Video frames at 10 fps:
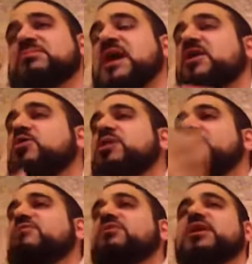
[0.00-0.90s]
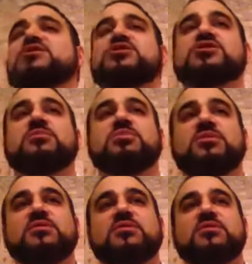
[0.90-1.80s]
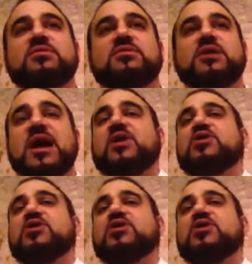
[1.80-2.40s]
how can we have a relationship? How